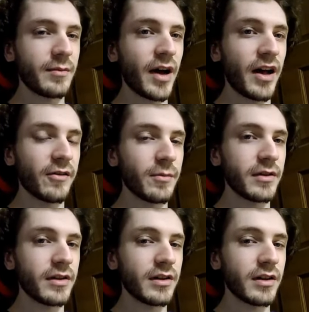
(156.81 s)

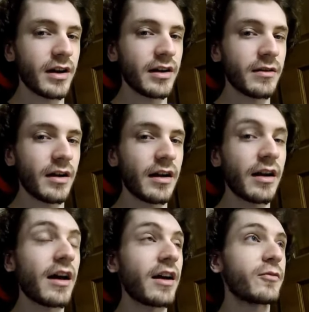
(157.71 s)
possibly I'm
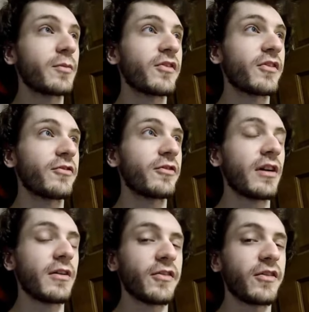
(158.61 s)
not 100% sure
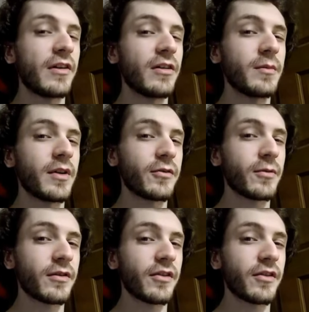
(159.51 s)
how stereo mix works.